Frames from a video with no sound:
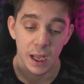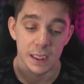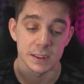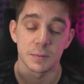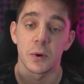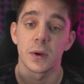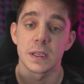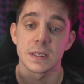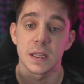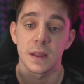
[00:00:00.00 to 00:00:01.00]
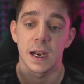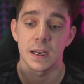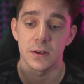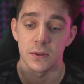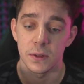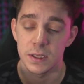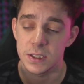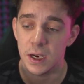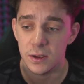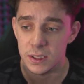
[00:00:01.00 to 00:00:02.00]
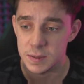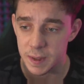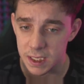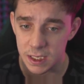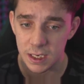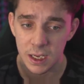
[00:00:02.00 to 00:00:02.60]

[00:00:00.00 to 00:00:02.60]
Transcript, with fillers: and support this thing that I do. The channel has been